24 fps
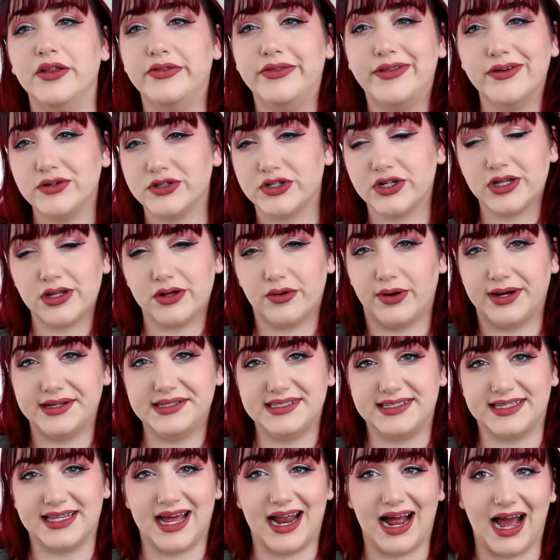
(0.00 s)
Those are the
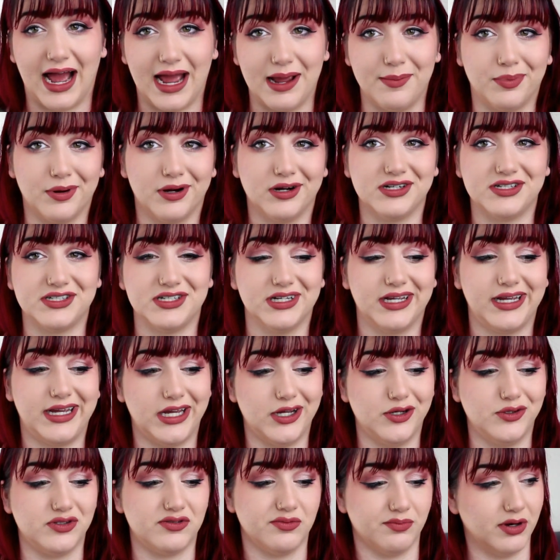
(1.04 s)
ones that I personally
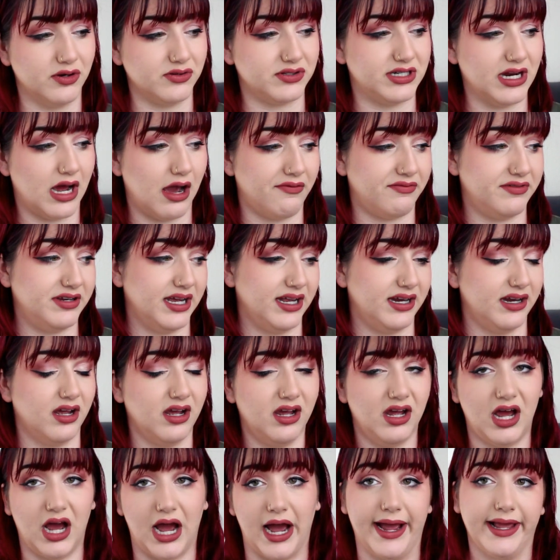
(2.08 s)
use most often.
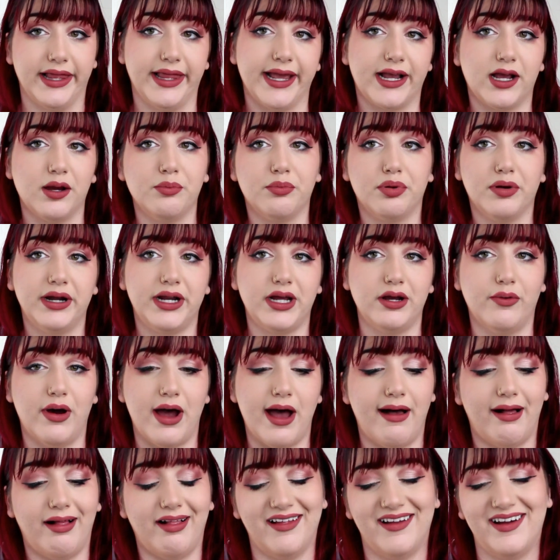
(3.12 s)
I like them pretty
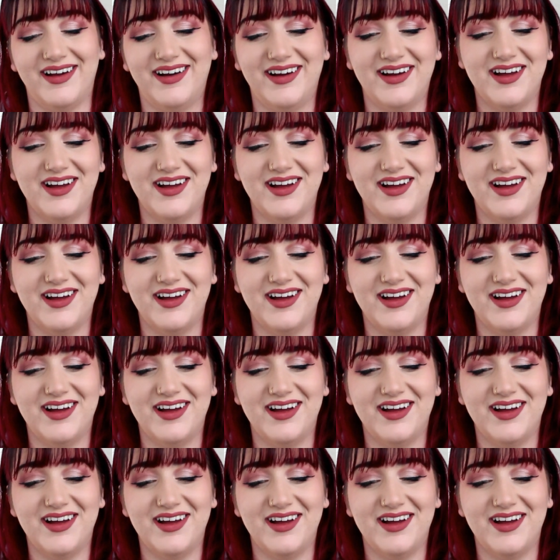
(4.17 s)
well.